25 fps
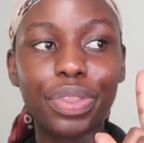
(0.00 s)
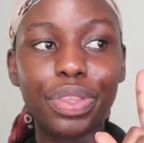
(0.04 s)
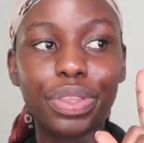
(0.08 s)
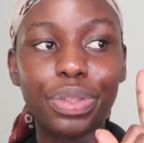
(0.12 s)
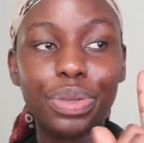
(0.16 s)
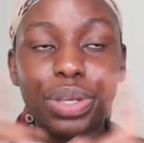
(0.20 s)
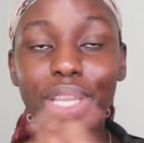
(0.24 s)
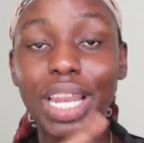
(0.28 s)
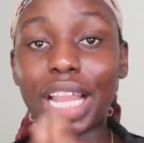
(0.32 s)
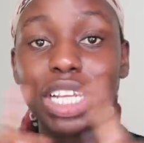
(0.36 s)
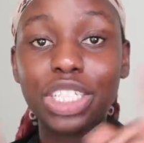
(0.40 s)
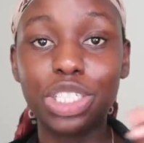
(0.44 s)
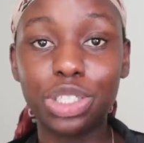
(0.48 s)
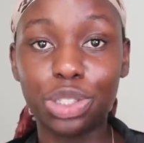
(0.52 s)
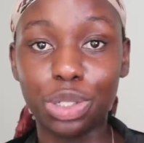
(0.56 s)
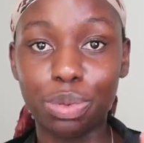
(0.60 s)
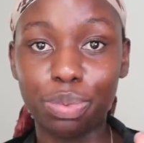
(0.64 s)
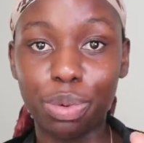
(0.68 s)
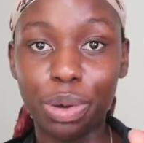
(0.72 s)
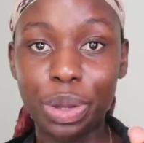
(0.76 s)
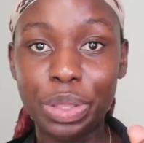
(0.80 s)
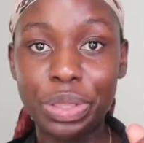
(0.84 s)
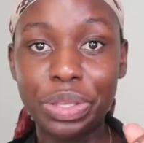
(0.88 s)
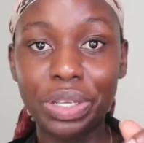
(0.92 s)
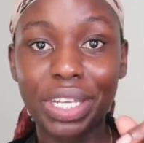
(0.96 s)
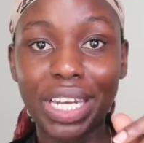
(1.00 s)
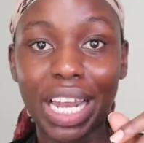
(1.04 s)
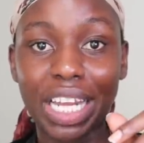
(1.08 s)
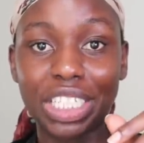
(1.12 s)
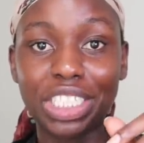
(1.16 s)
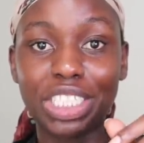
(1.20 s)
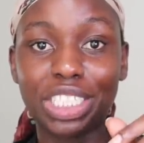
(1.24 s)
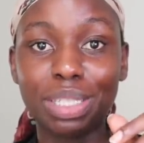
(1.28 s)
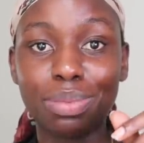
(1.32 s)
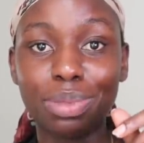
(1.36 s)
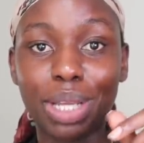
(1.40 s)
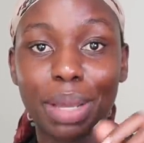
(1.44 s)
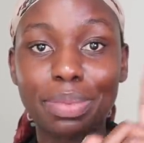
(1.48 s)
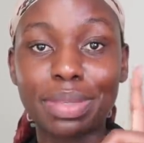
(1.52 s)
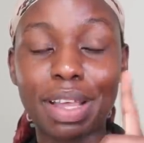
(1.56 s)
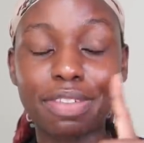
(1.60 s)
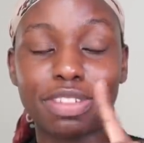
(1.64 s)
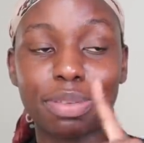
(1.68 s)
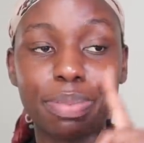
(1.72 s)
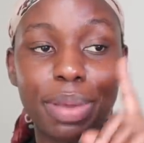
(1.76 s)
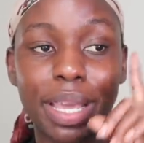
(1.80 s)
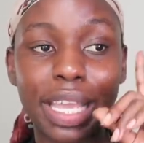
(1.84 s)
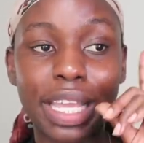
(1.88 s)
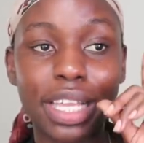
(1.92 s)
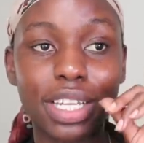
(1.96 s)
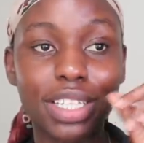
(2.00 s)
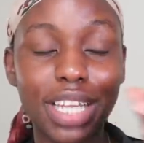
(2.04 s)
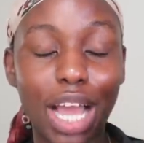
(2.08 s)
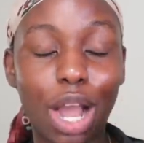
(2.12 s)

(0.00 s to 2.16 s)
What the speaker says: you can actually do both. You can actually sometimes have to pay